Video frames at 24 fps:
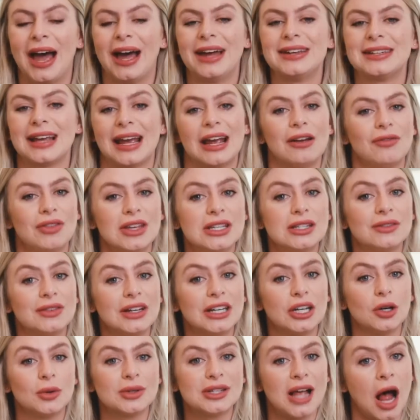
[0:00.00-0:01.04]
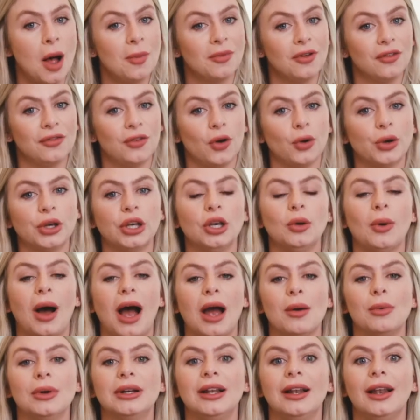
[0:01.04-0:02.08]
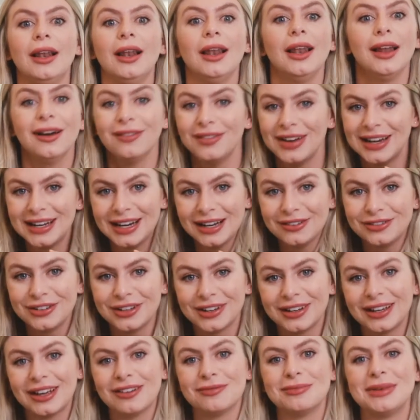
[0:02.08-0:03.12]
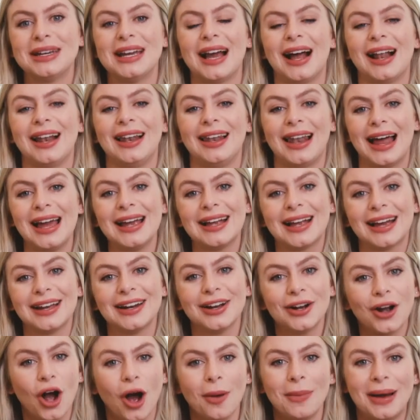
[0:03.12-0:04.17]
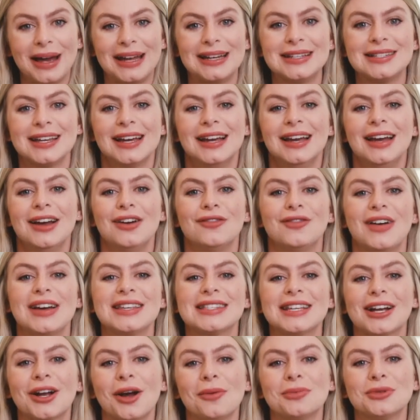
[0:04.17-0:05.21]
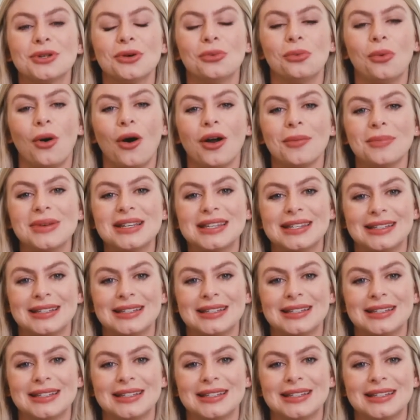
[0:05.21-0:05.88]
And if this video was helpful for you, I would love it if you can give me a like and a comment, fessing up to what